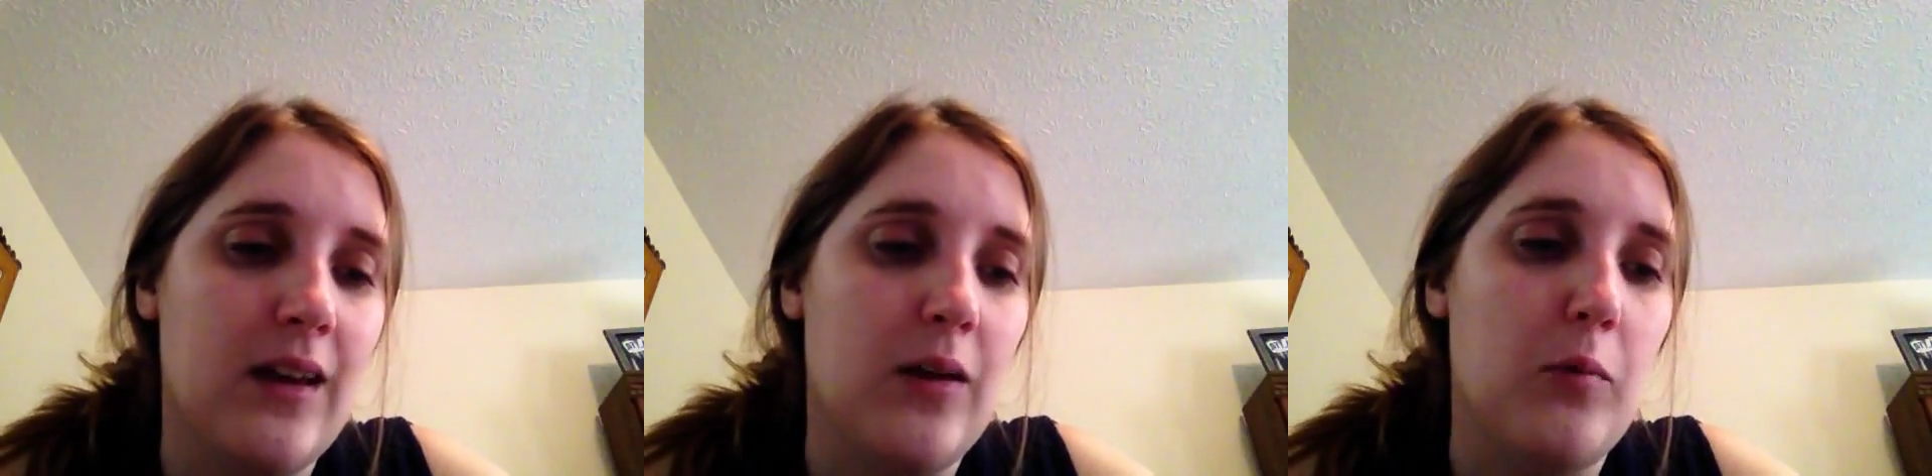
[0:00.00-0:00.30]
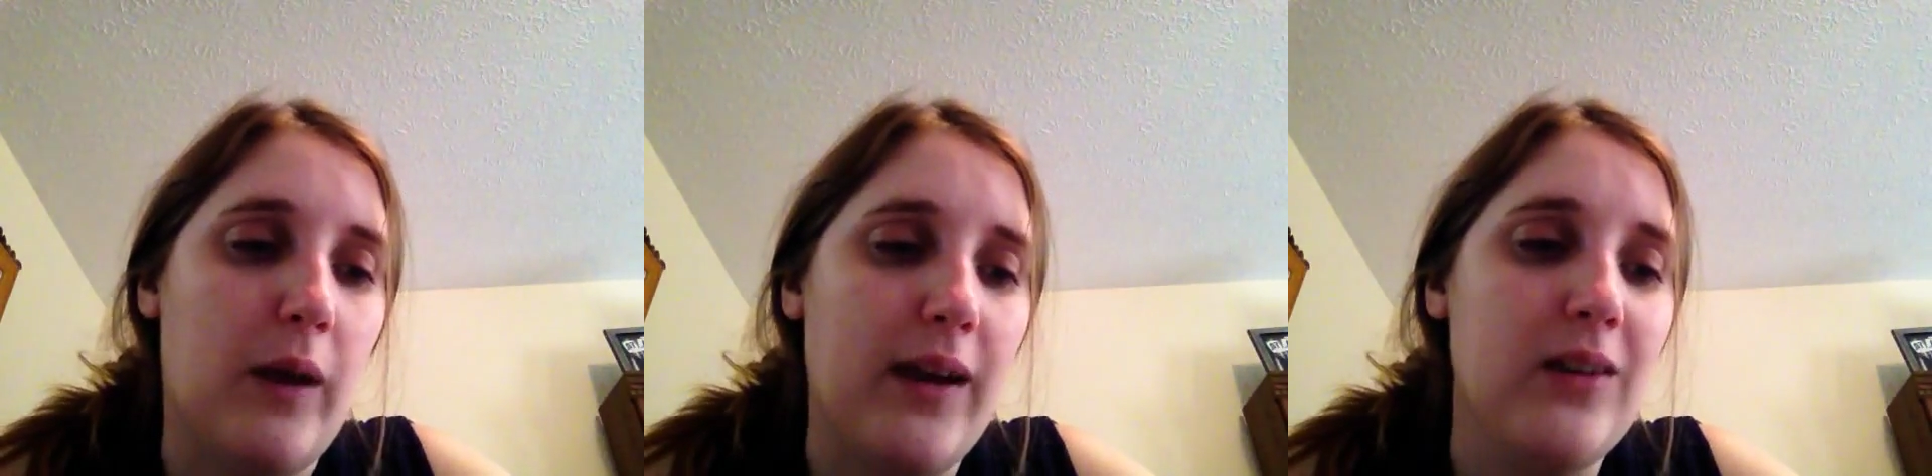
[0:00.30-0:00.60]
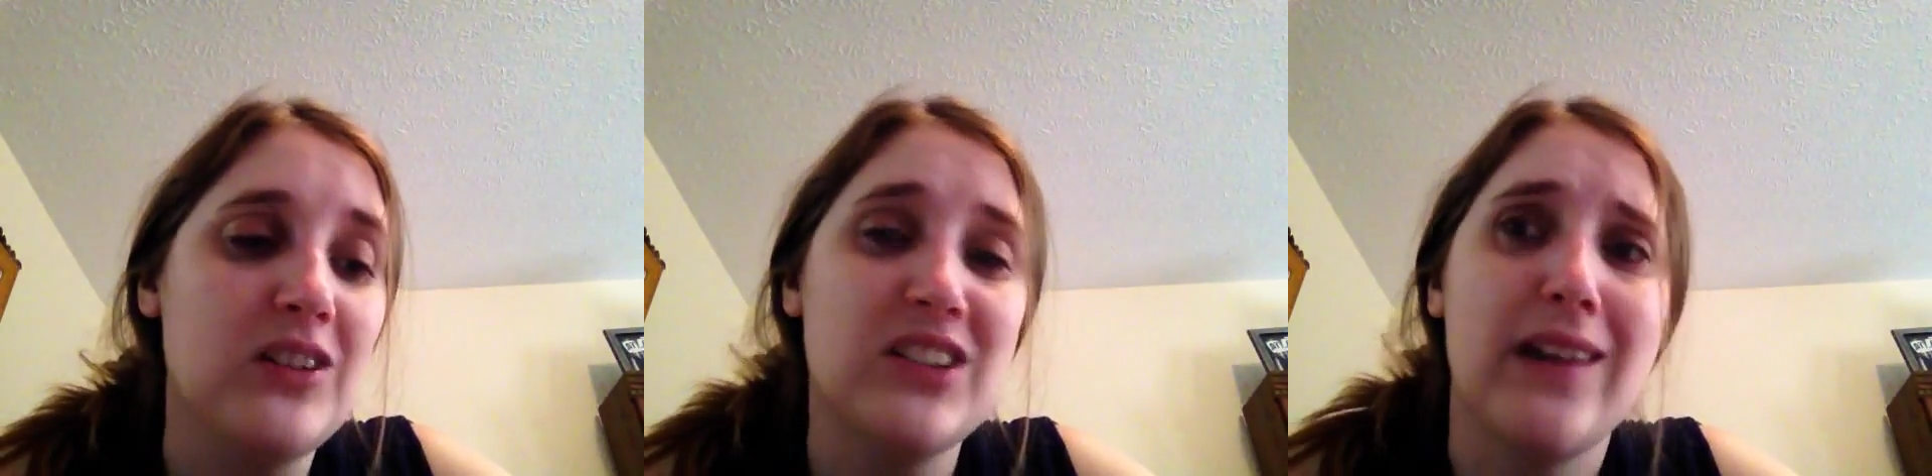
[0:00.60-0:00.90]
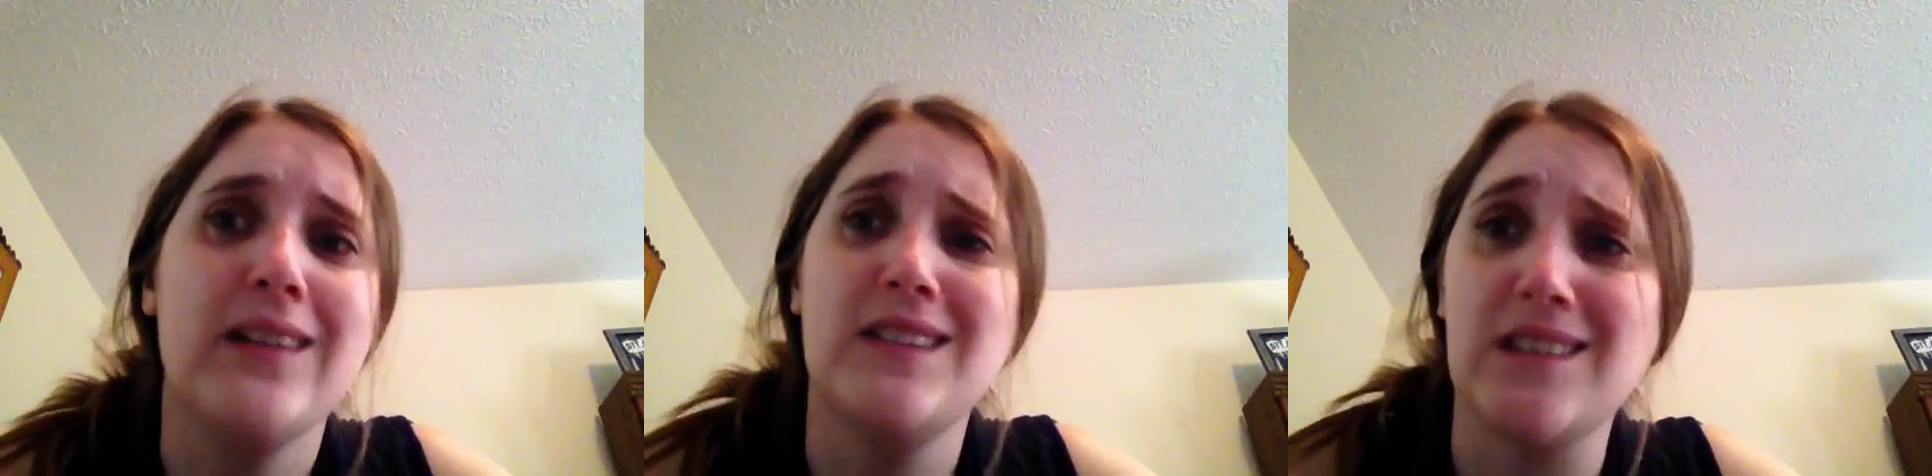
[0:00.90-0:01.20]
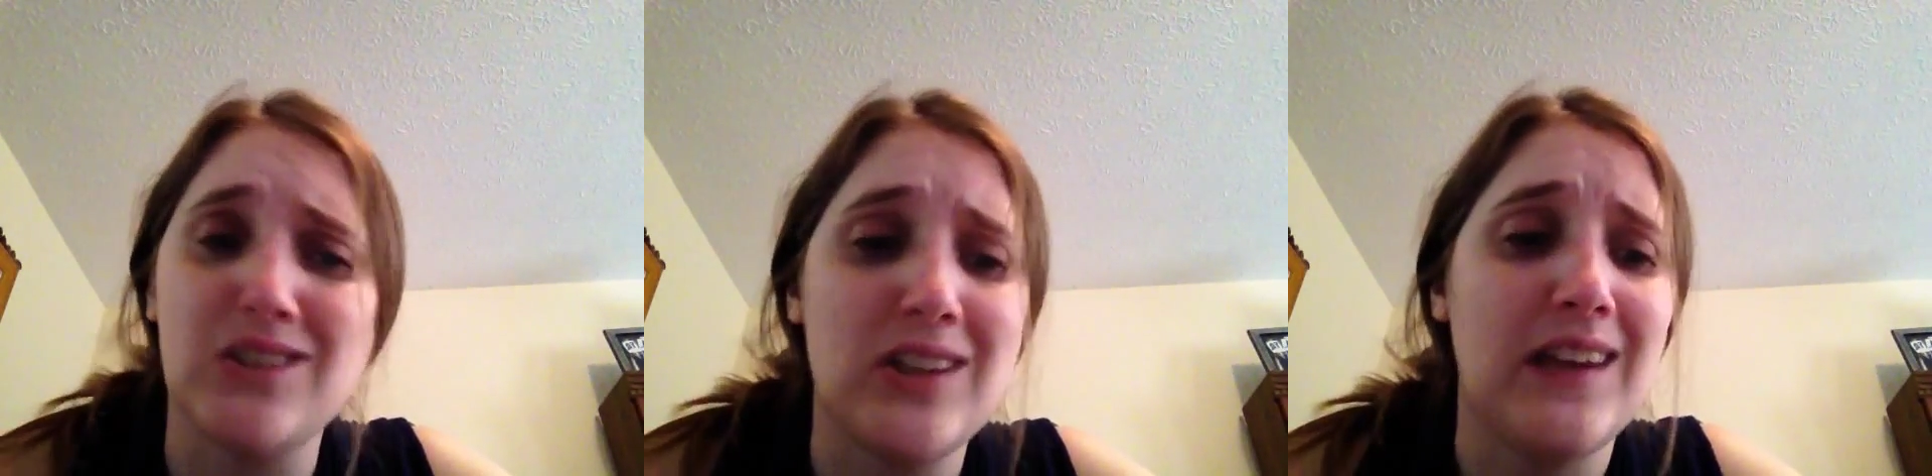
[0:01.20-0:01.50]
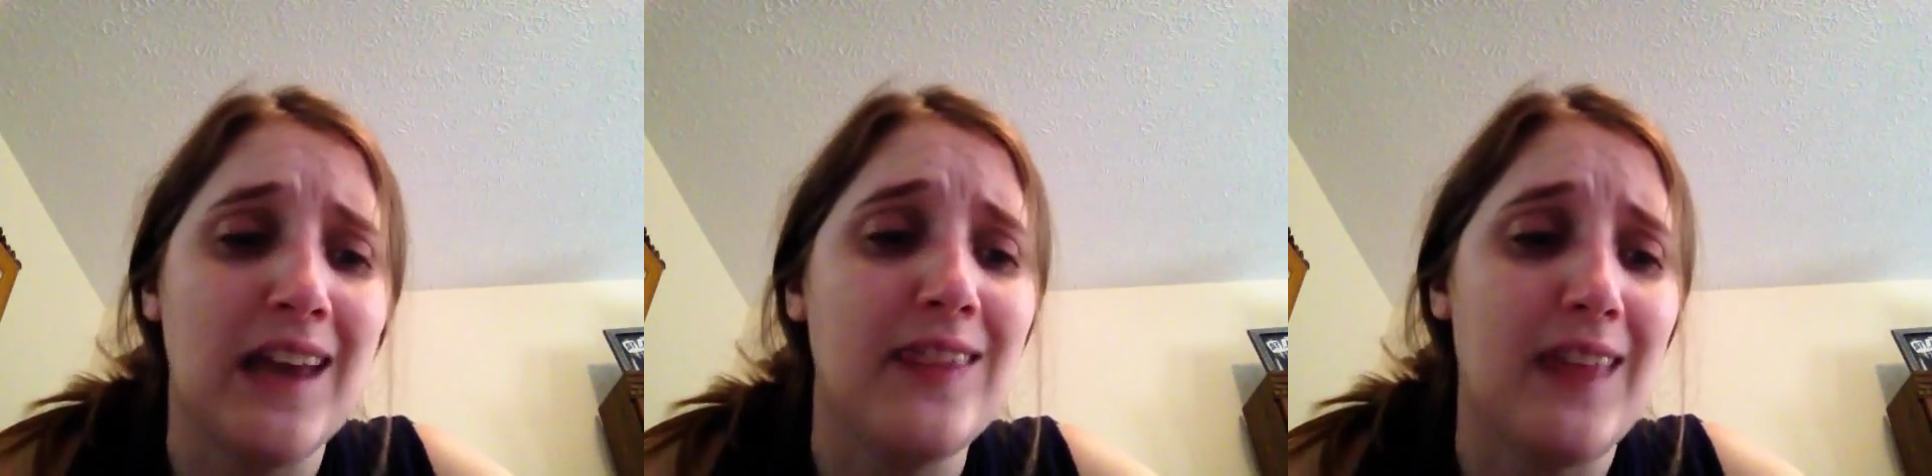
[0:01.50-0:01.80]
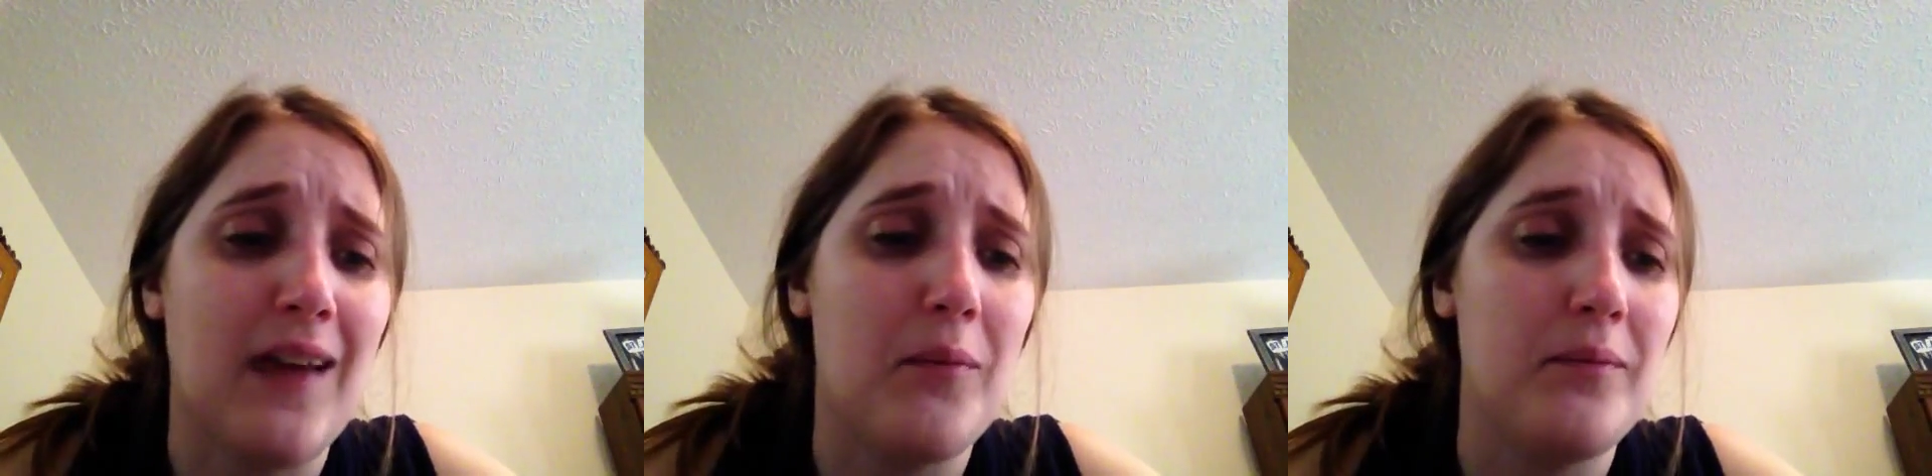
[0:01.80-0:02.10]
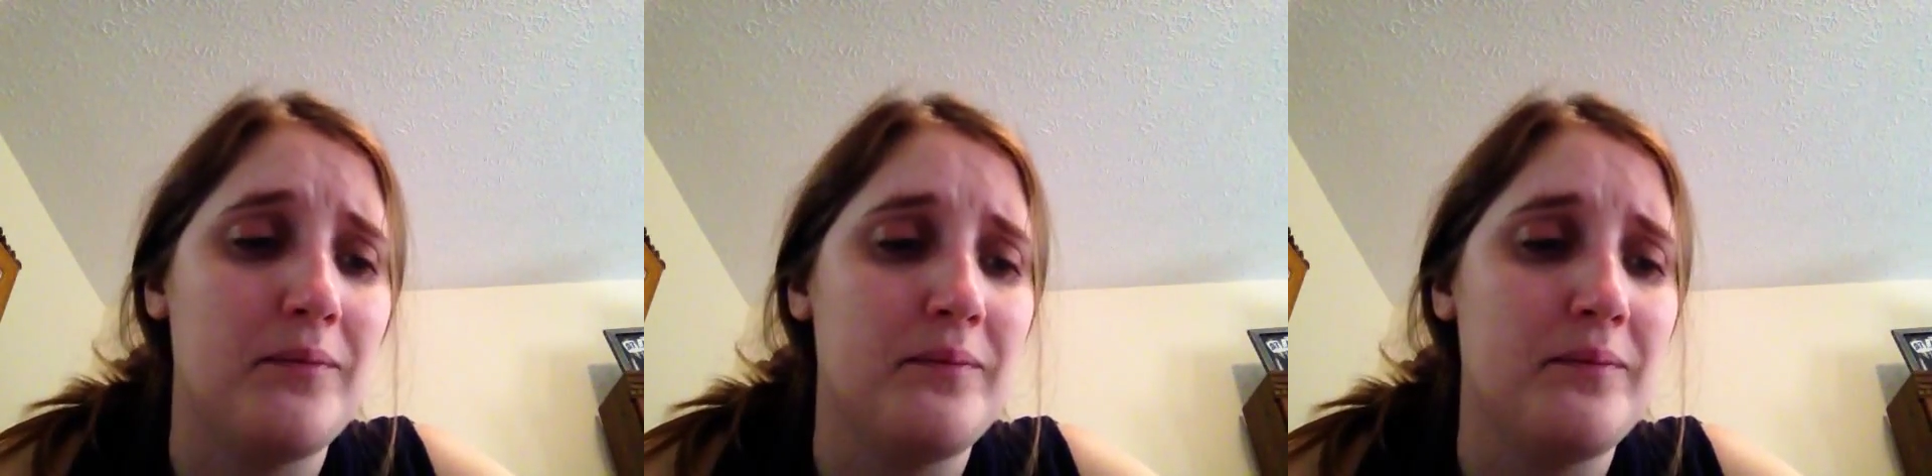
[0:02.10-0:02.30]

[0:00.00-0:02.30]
Where does she get them?